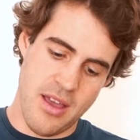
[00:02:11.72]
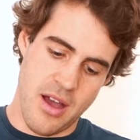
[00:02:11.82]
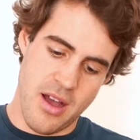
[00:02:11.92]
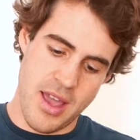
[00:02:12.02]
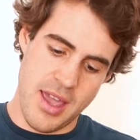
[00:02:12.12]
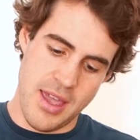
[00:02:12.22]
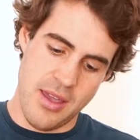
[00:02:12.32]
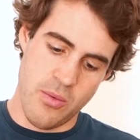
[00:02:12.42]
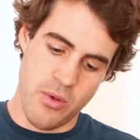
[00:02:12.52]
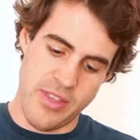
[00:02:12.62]

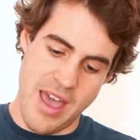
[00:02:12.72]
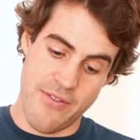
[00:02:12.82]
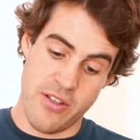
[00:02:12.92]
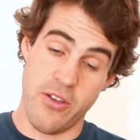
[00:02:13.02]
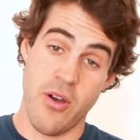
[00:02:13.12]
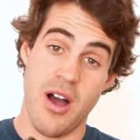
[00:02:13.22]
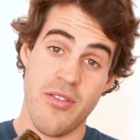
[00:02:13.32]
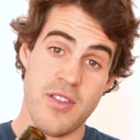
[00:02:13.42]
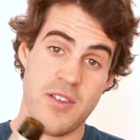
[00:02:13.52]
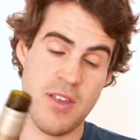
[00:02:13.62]
I was there for 2
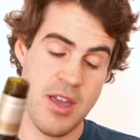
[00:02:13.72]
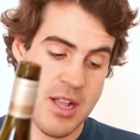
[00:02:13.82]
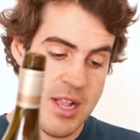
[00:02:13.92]
harvests,